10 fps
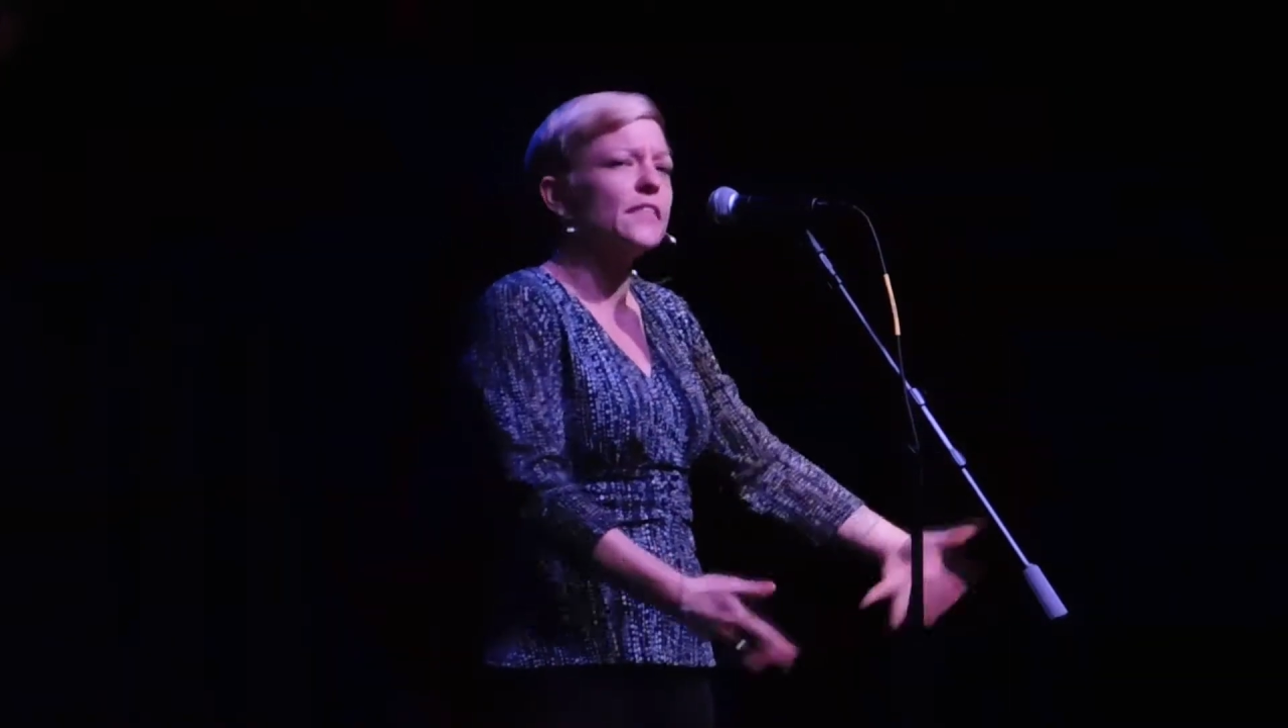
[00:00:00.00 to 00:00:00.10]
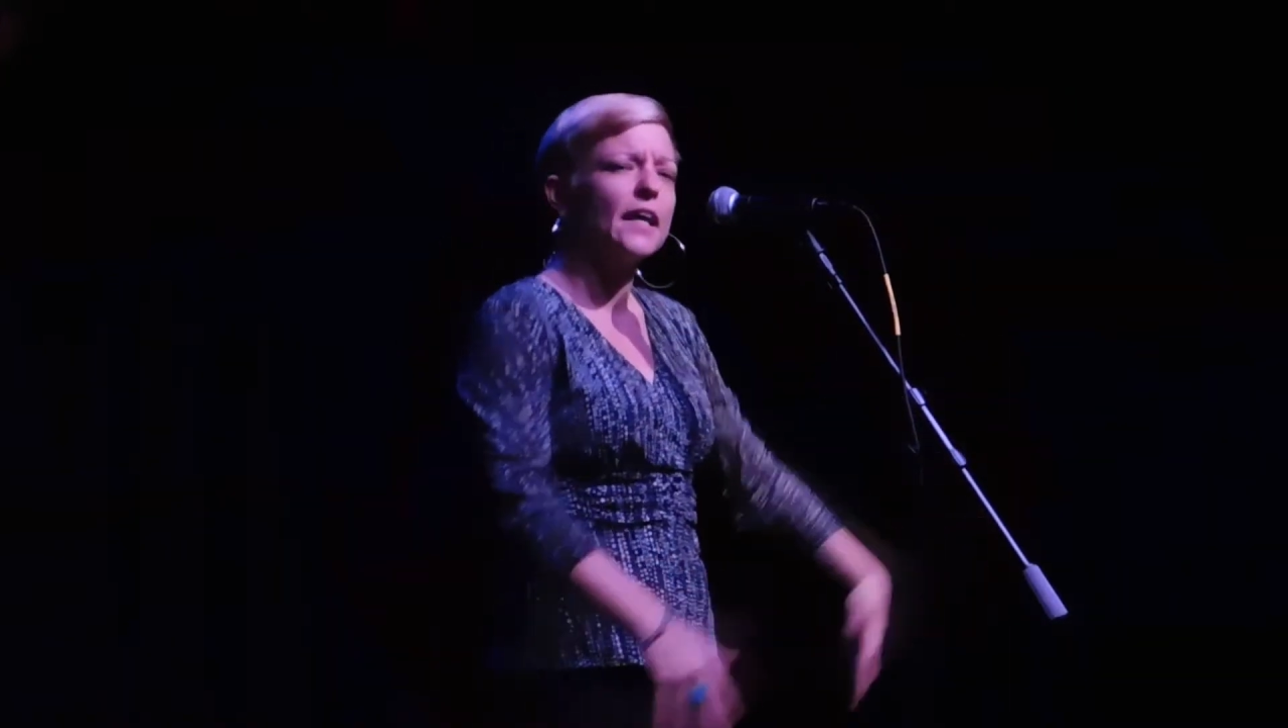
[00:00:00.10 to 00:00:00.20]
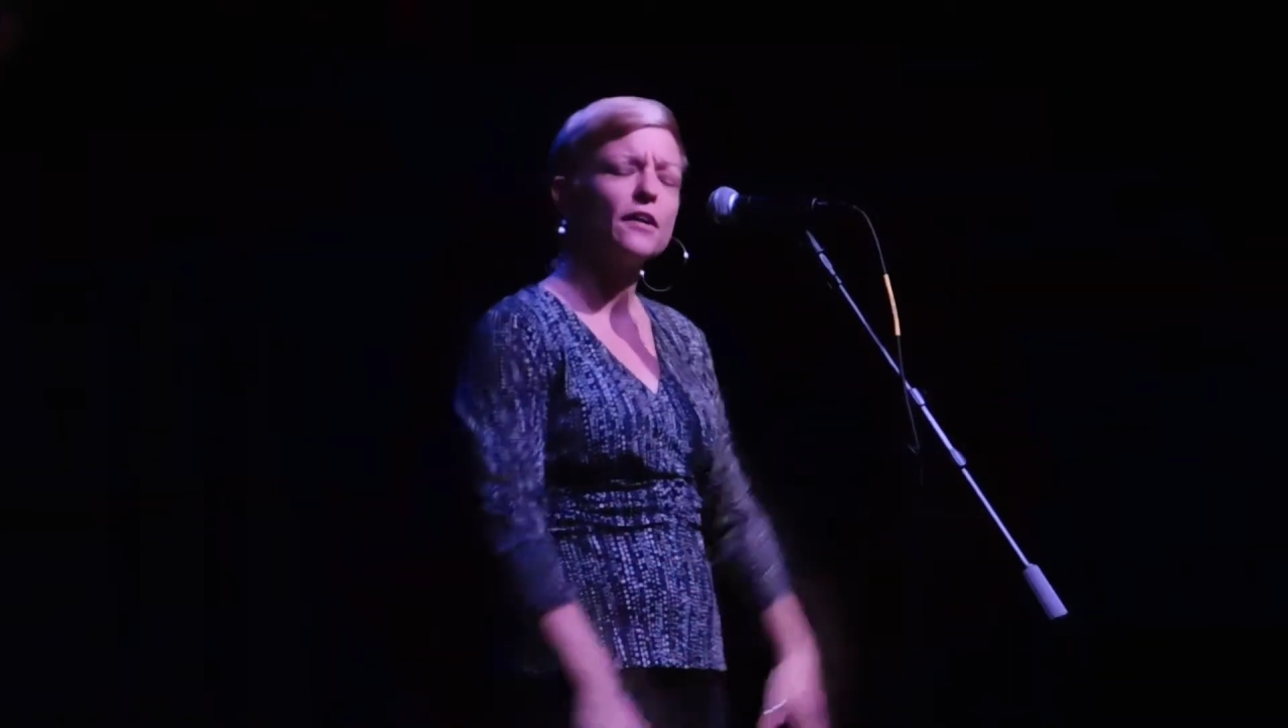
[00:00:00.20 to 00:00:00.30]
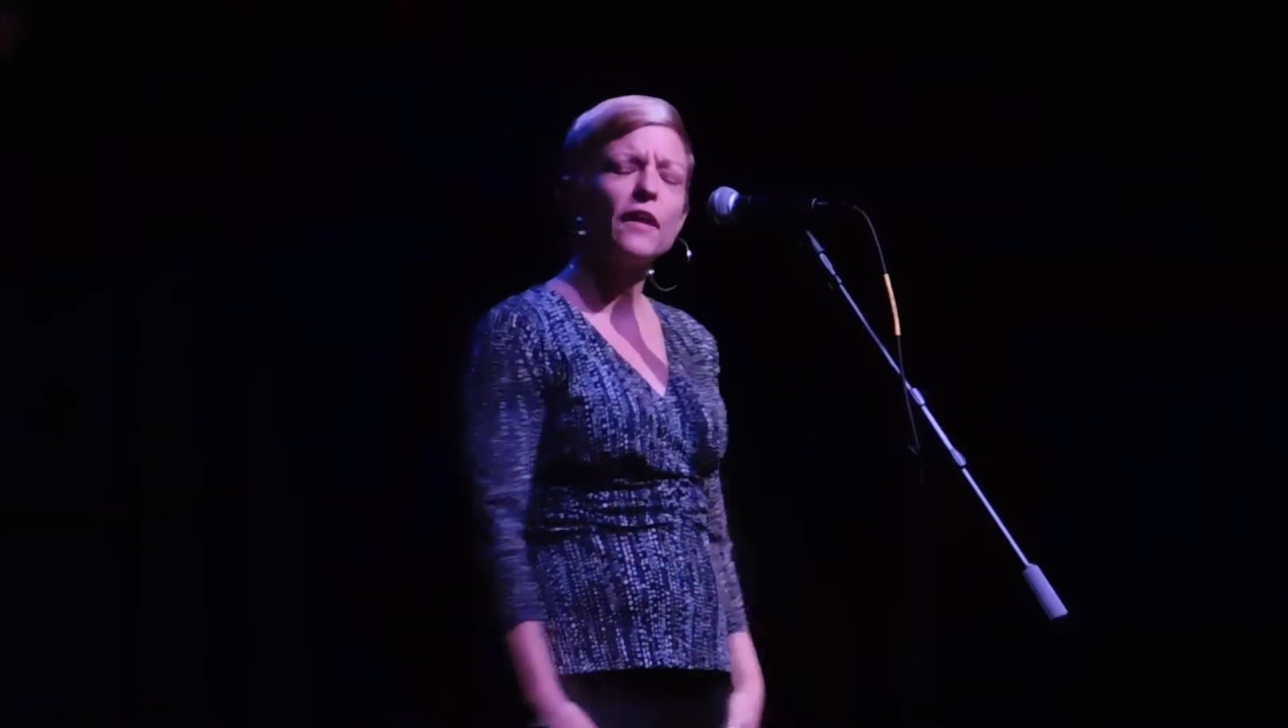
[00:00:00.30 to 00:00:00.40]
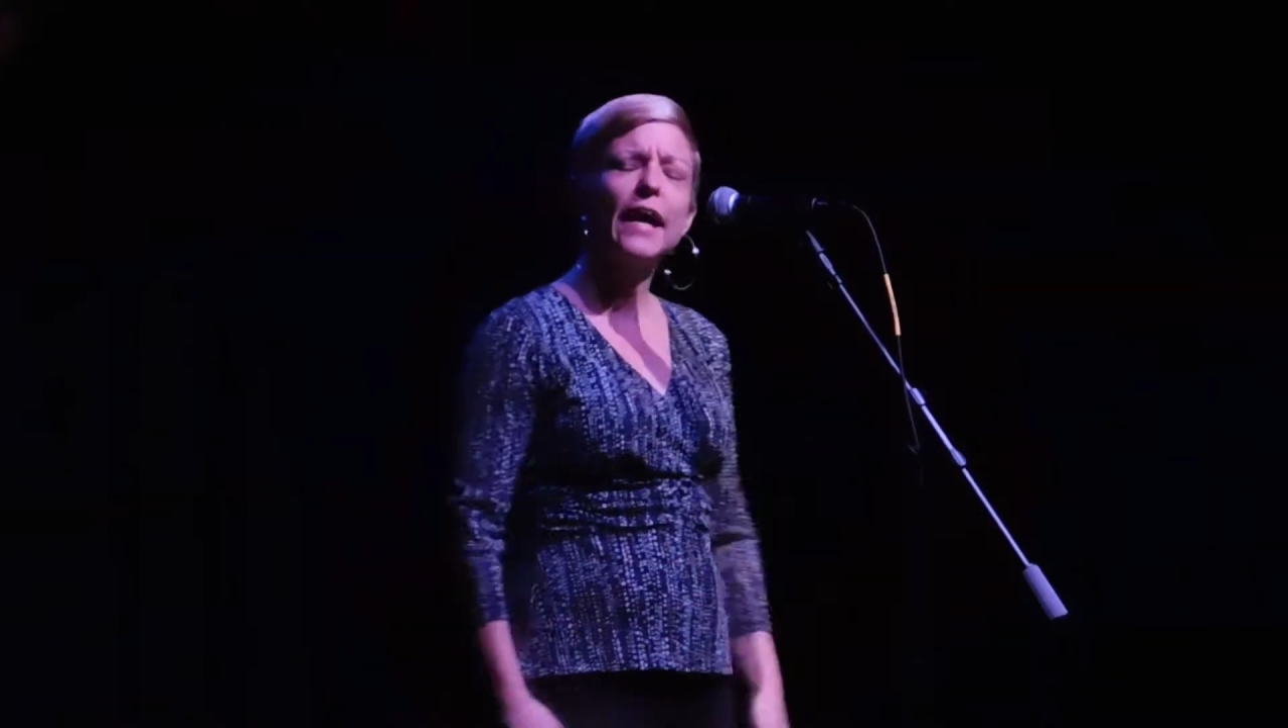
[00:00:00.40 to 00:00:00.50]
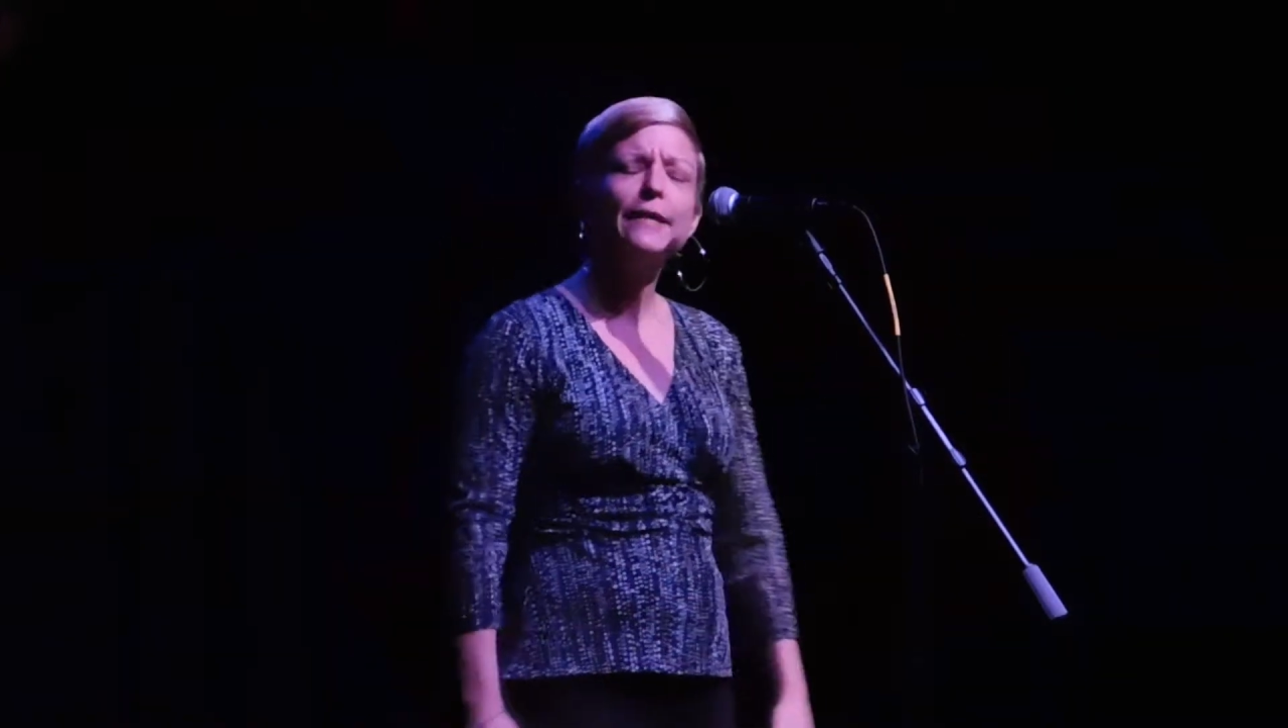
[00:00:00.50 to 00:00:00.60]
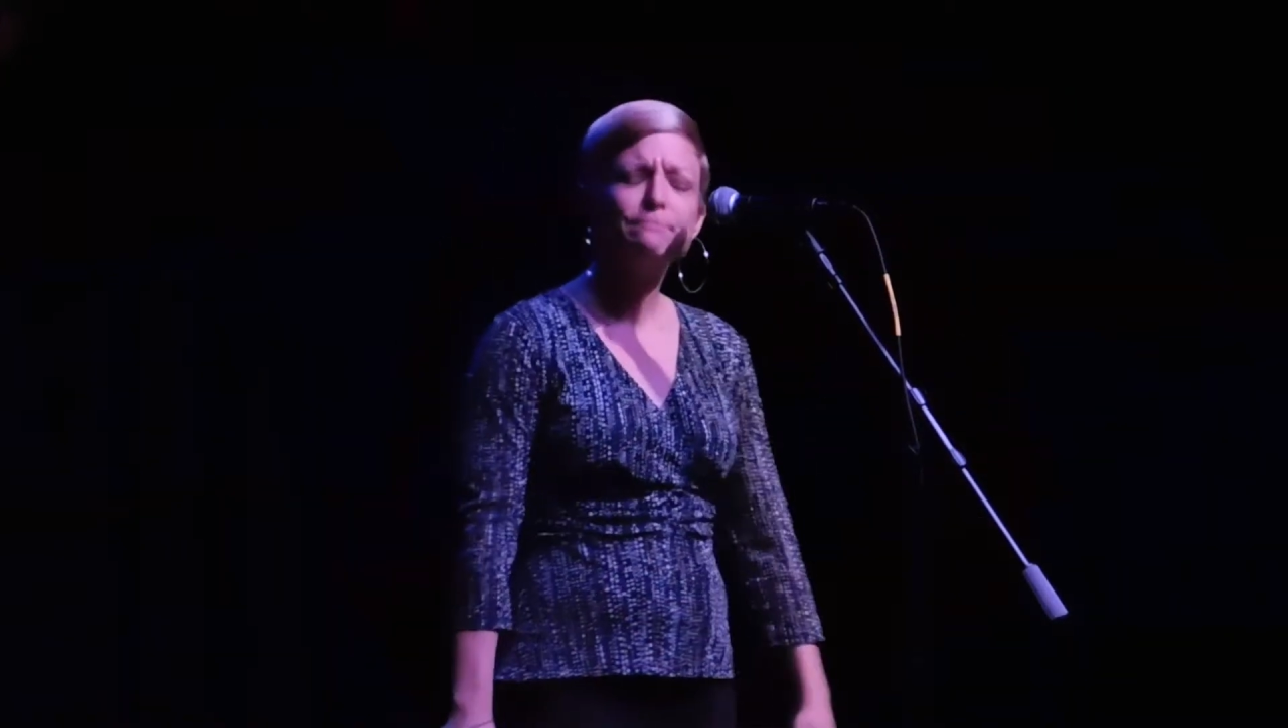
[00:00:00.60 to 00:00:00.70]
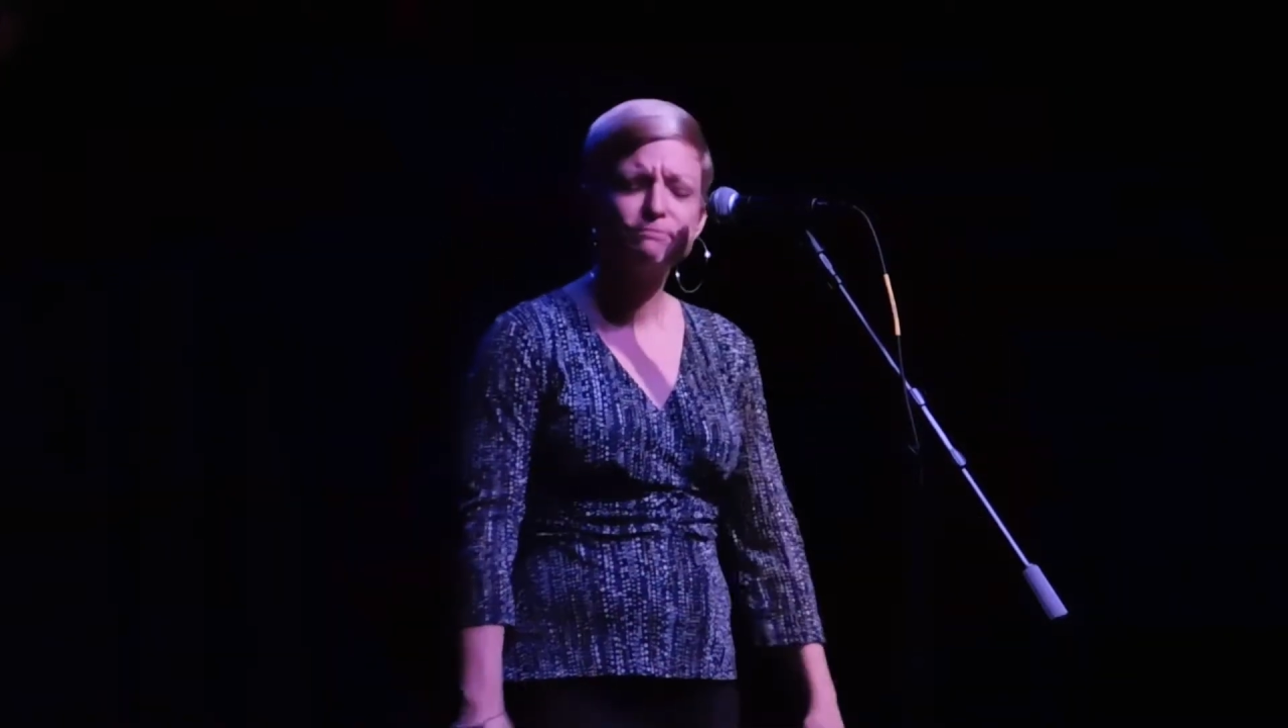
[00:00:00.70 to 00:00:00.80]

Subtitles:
there, right?